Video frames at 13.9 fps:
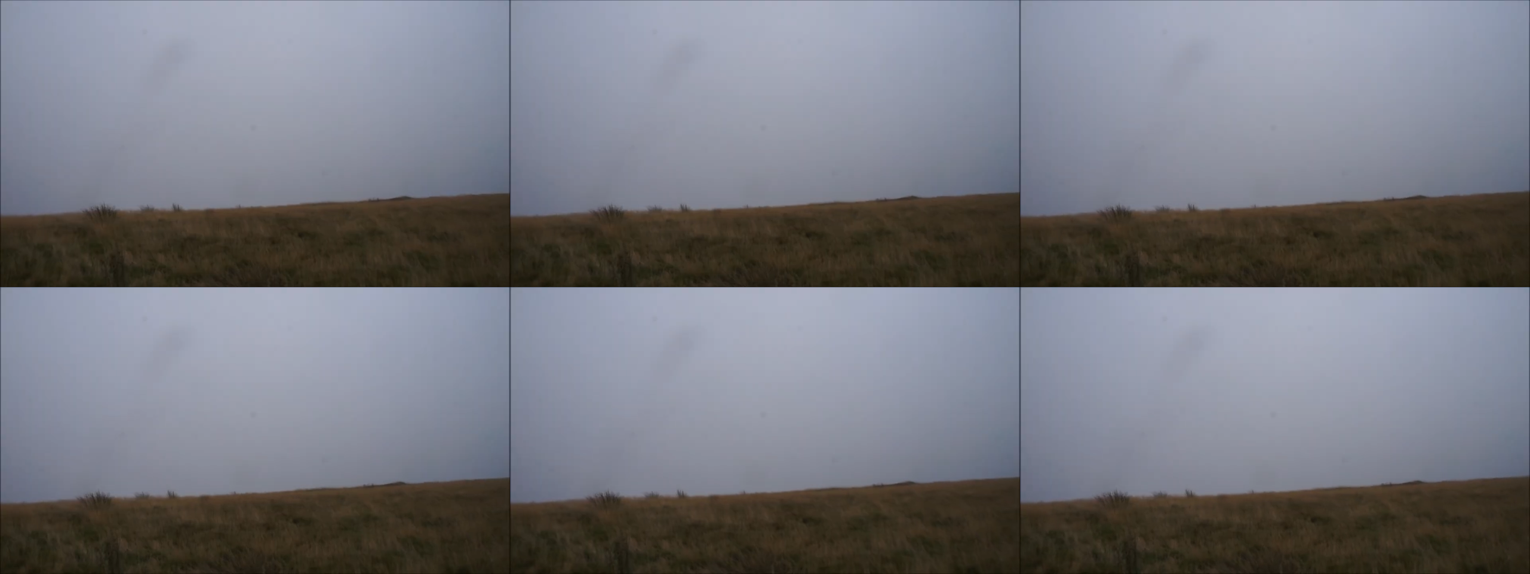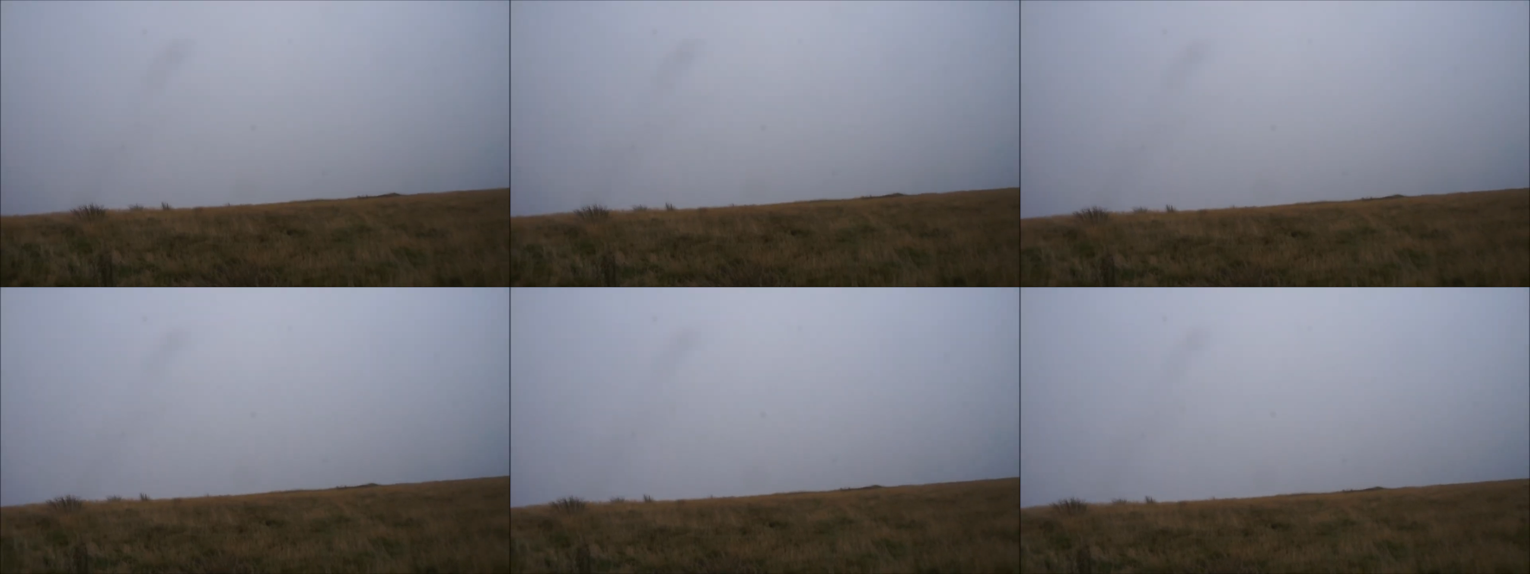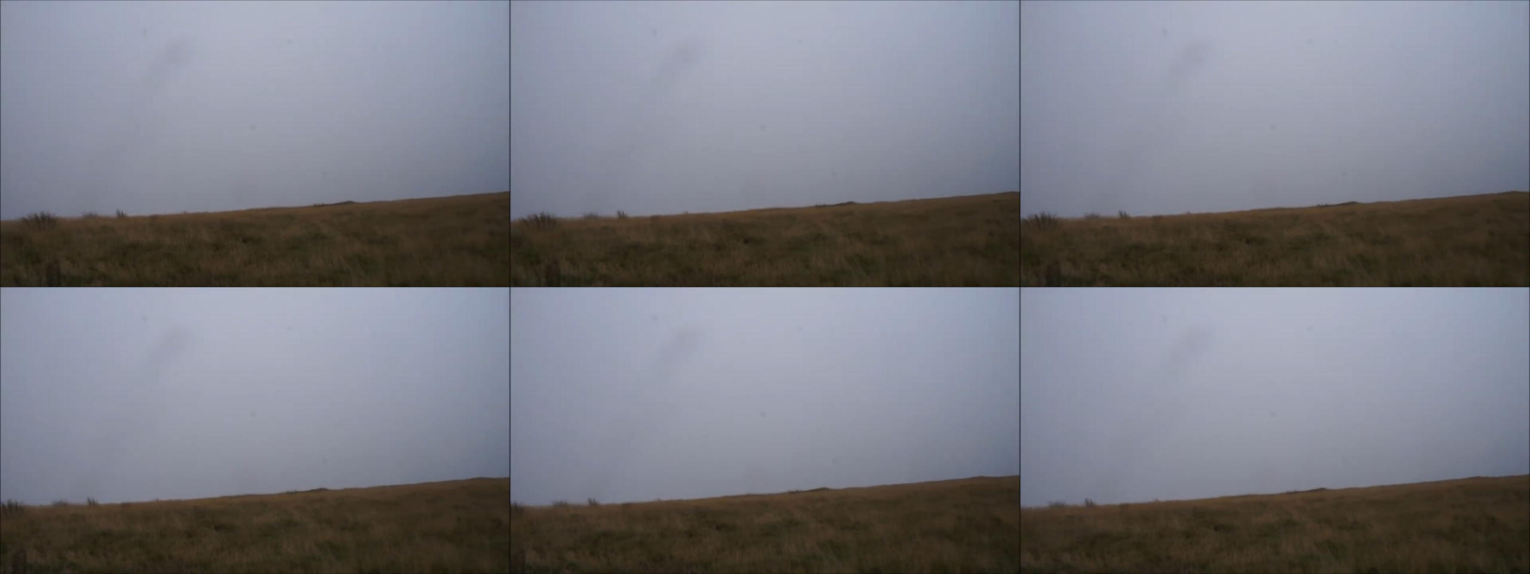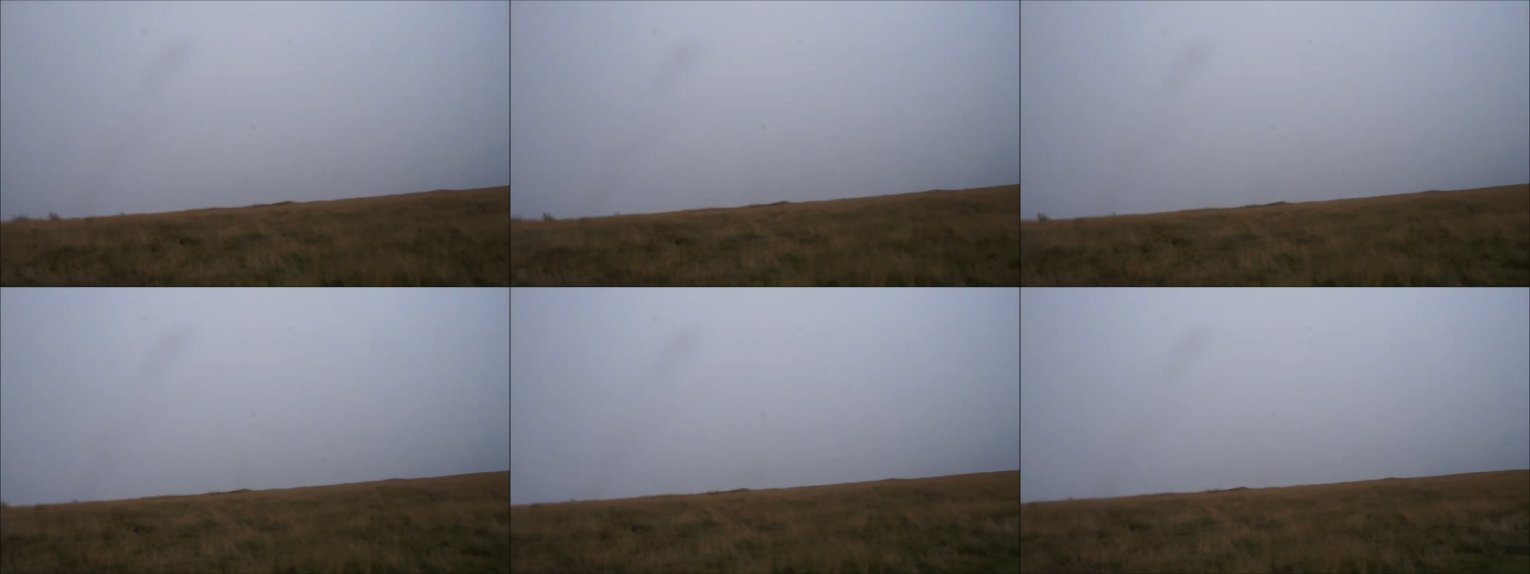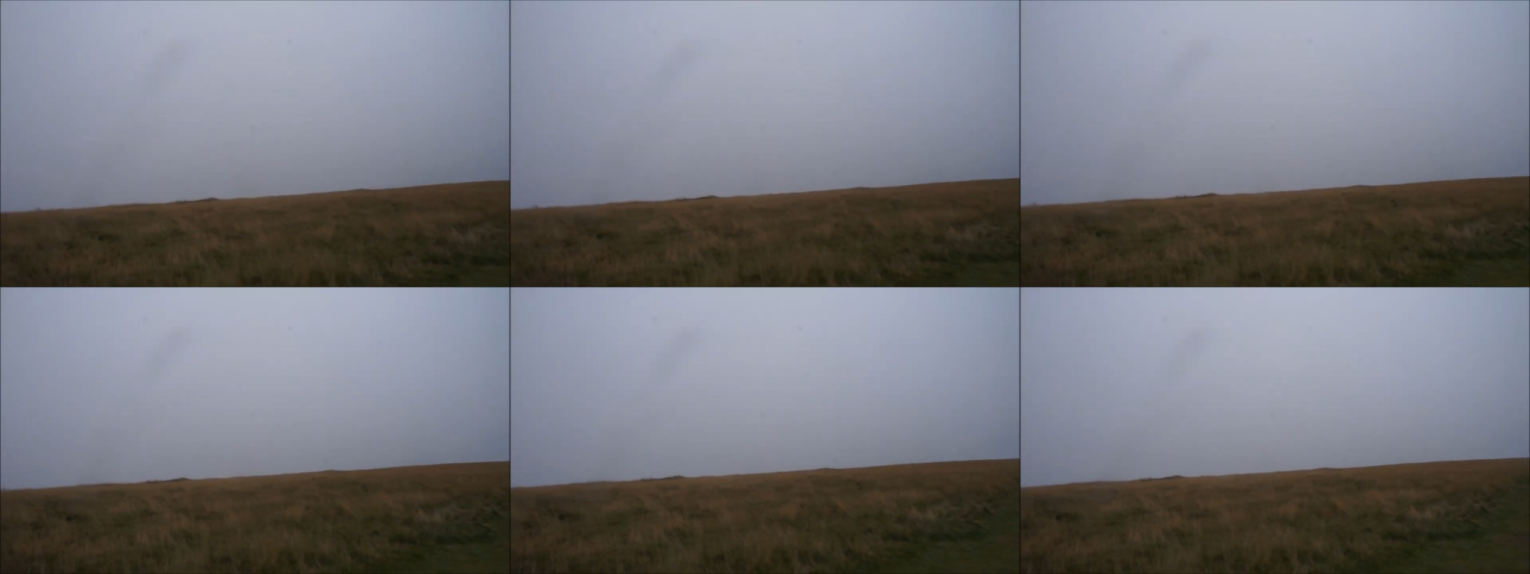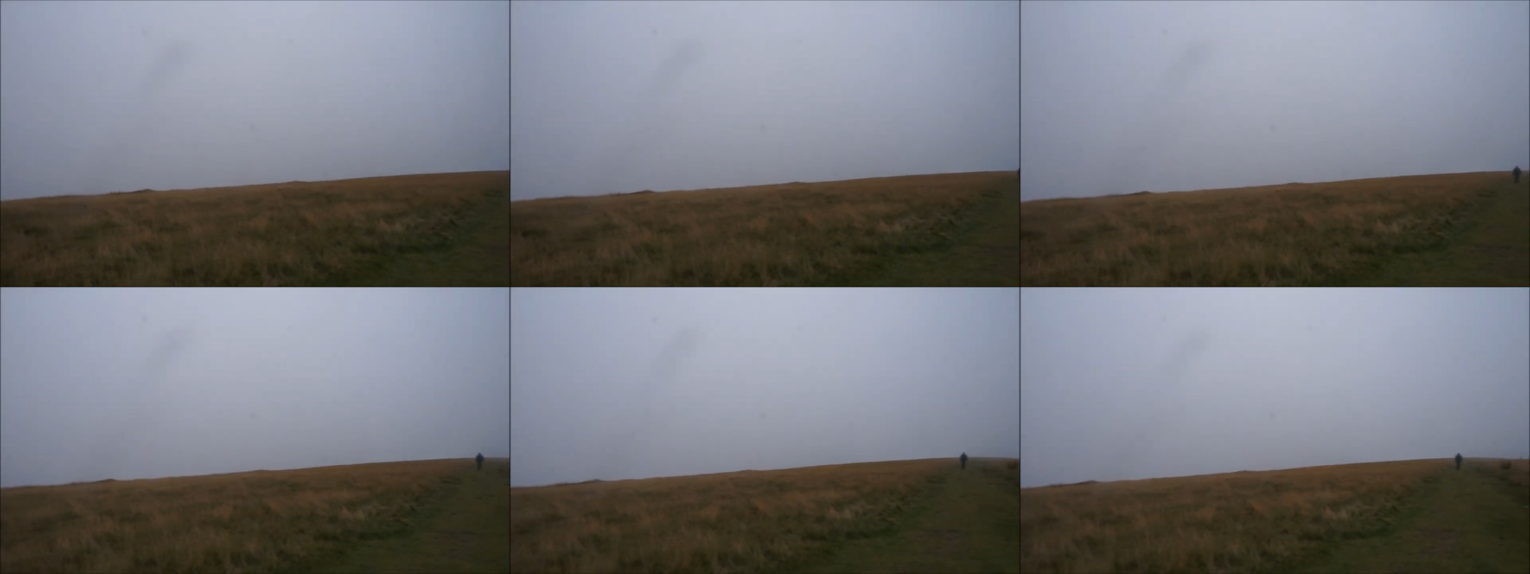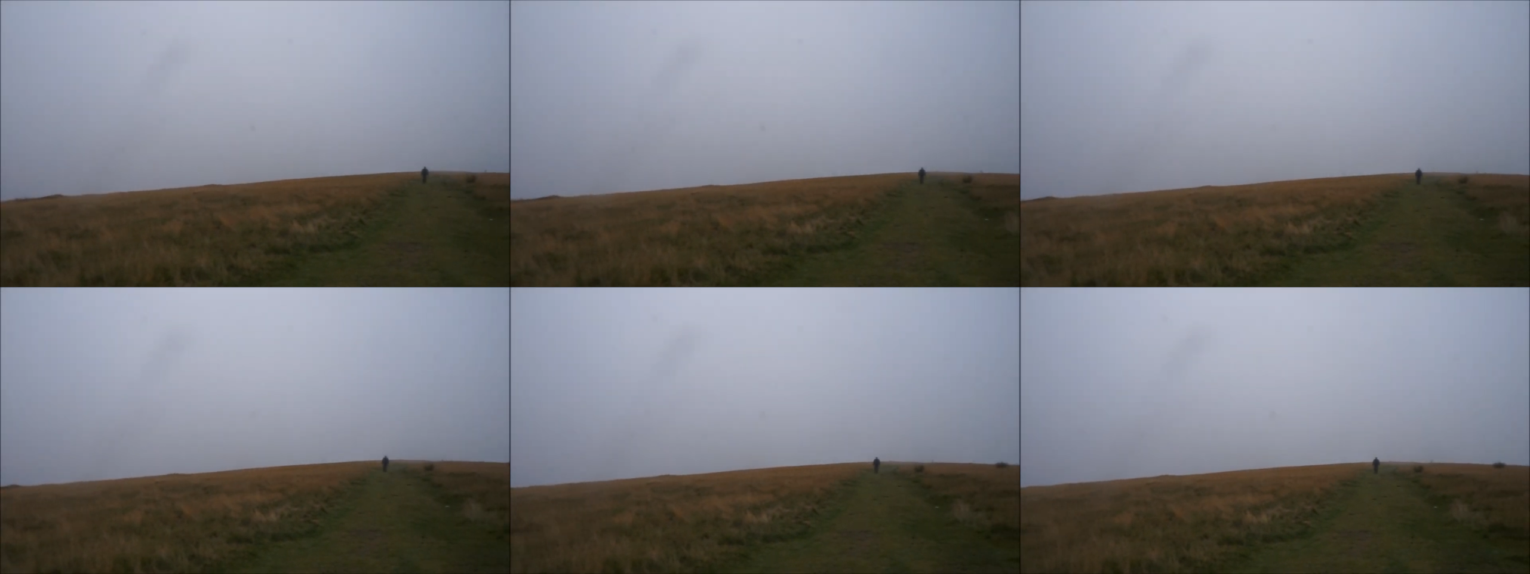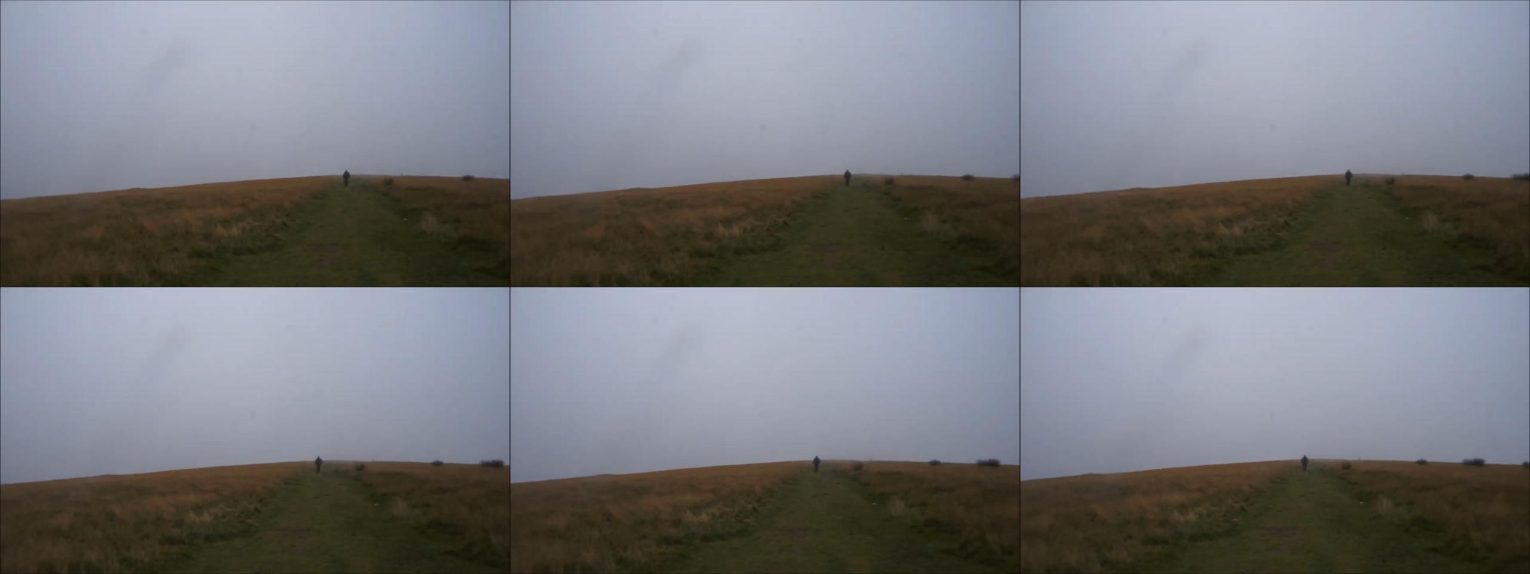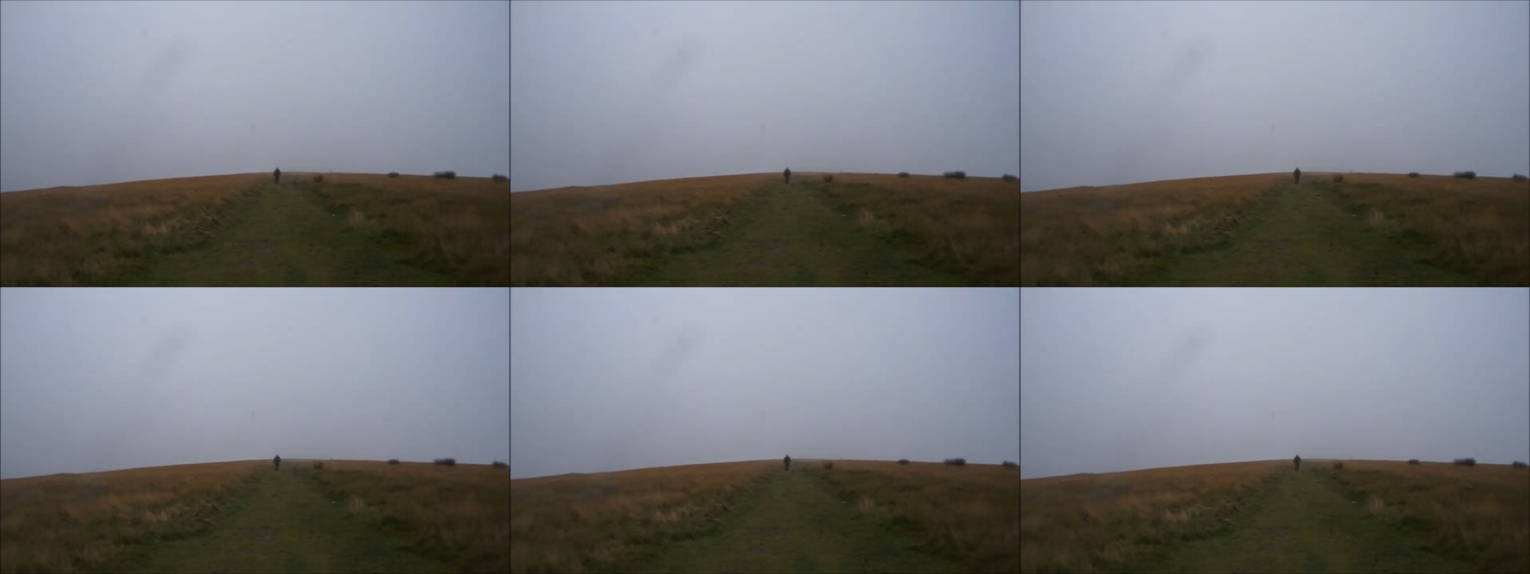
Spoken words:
Nobody's mouth can be seen.